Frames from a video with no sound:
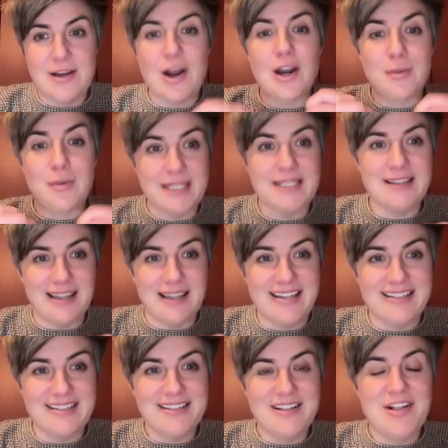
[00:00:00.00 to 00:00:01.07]
our
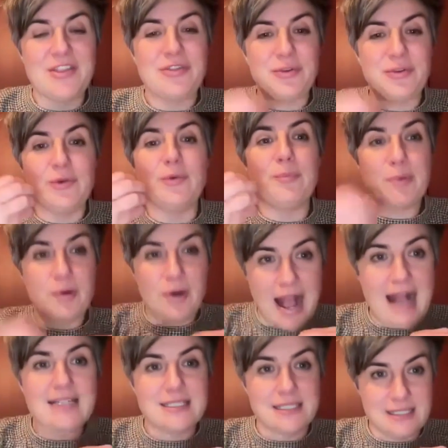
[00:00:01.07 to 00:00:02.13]
midline through
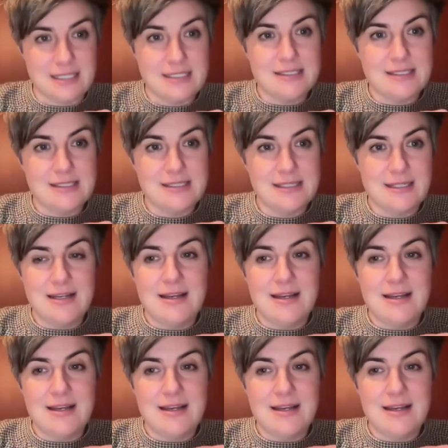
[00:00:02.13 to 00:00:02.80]
practice